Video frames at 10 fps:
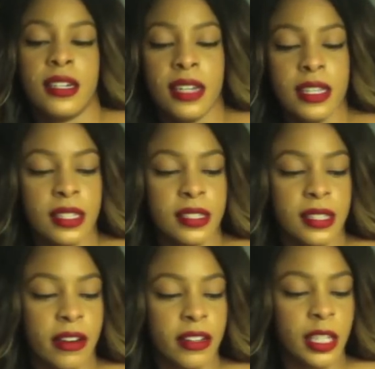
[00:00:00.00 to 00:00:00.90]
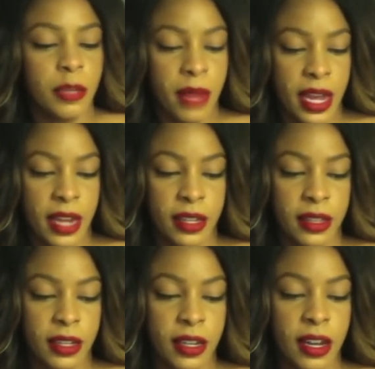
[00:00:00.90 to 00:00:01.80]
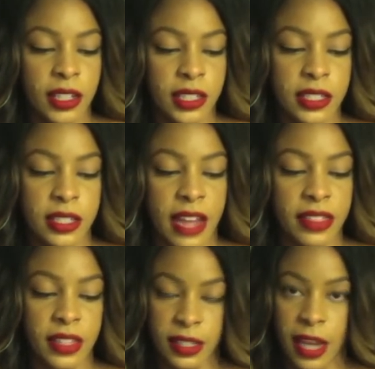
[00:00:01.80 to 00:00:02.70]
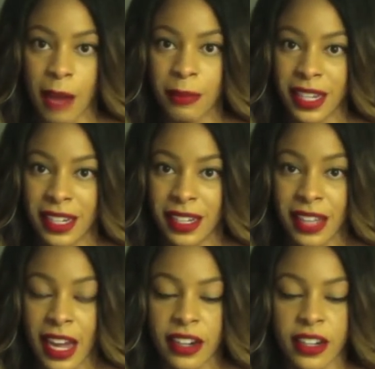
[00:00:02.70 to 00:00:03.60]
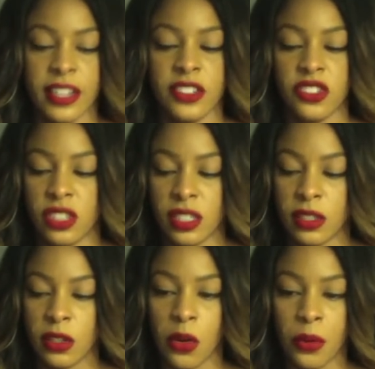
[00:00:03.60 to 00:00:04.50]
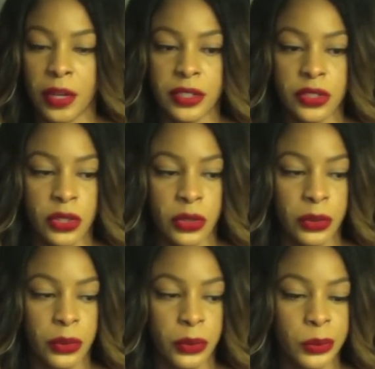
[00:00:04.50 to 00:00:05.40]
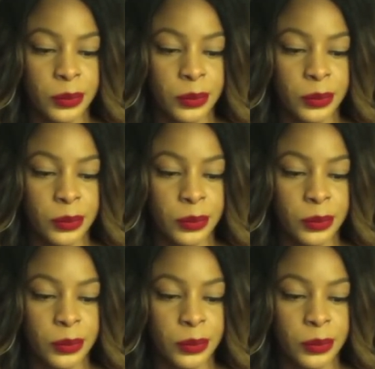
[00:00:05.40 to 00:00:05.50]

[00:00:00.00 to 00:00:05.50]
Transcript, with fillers: to necessarily make the colors at the top any lighter. It's just going to